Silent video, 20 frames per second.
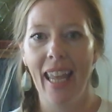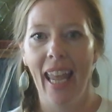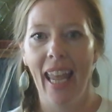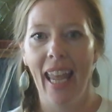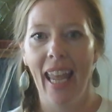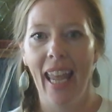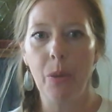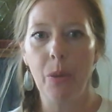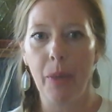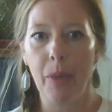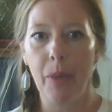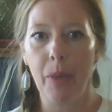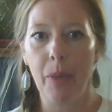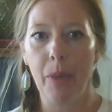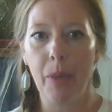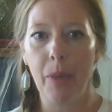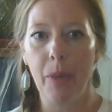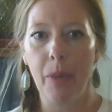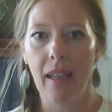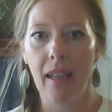and the ways
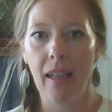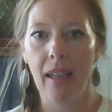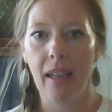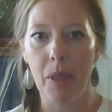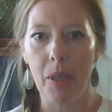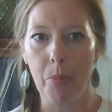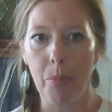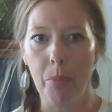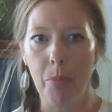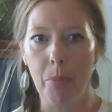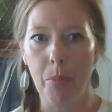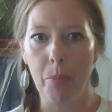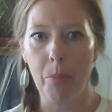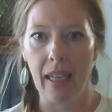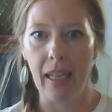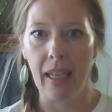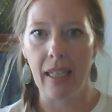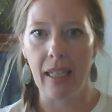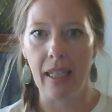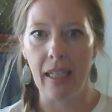that it can be
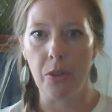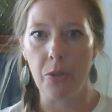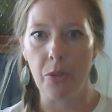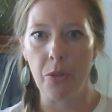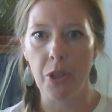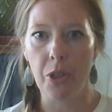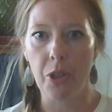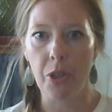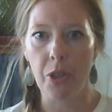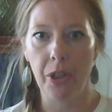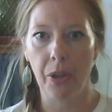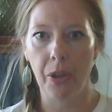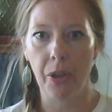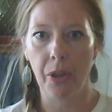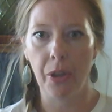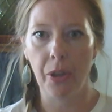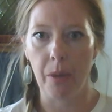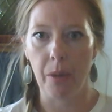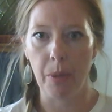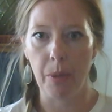applied in the nutritional
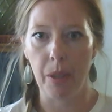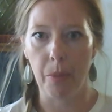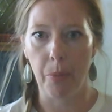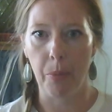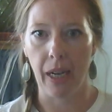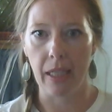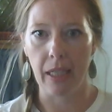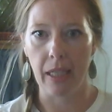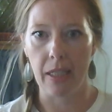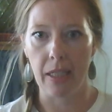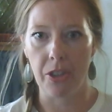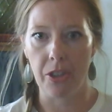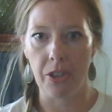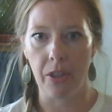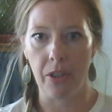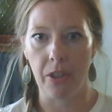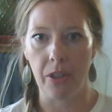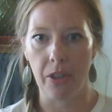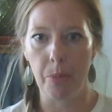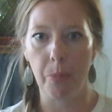therapy
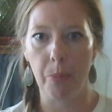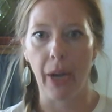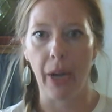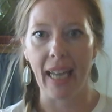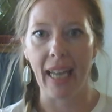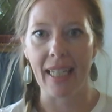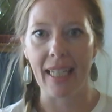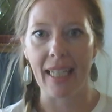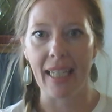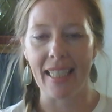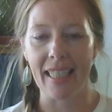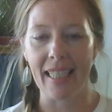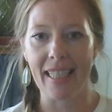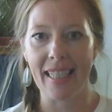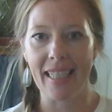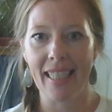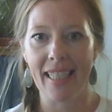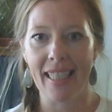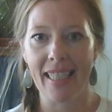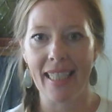practitioner's
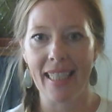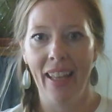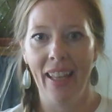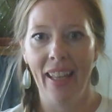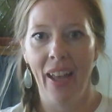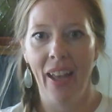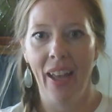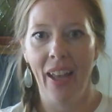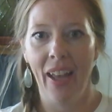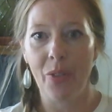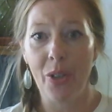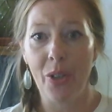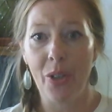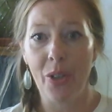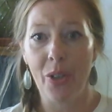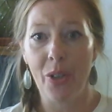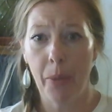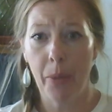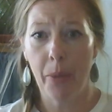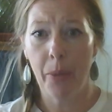practice. First,
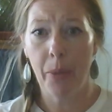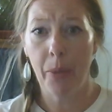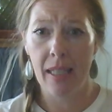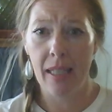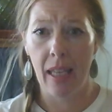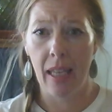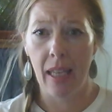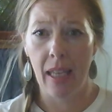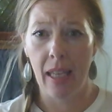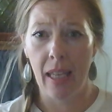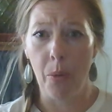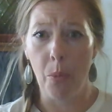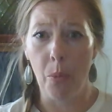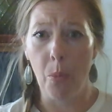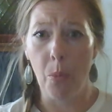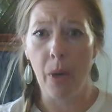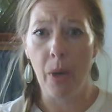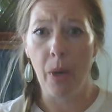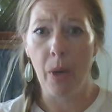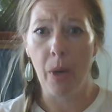I want to say
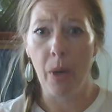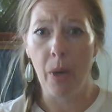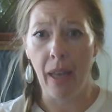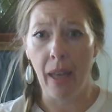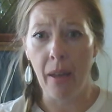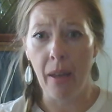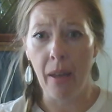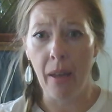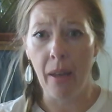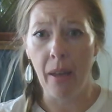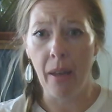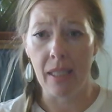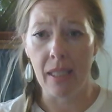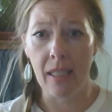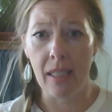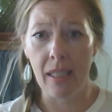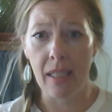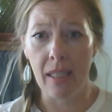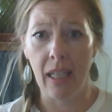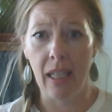what you get with this
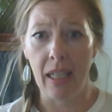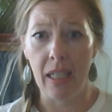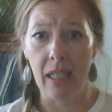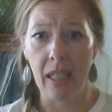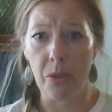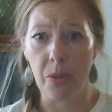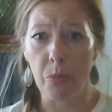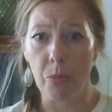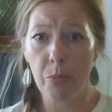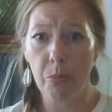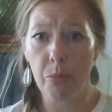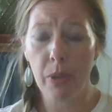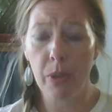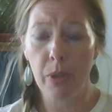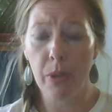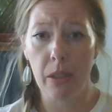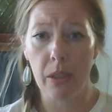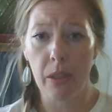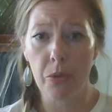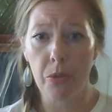kit is
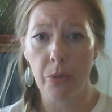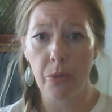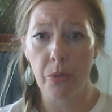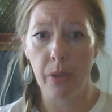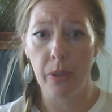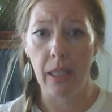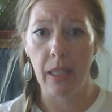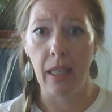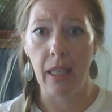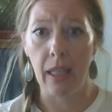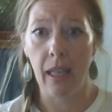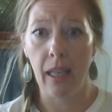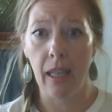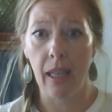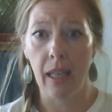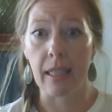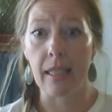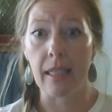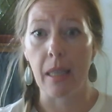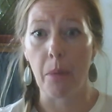really, truly
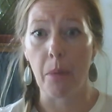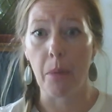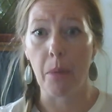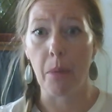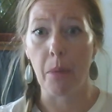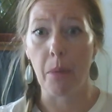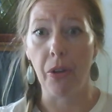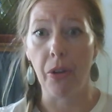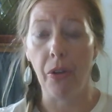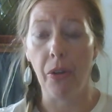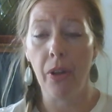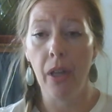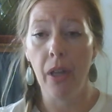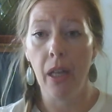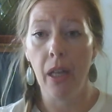exceptional.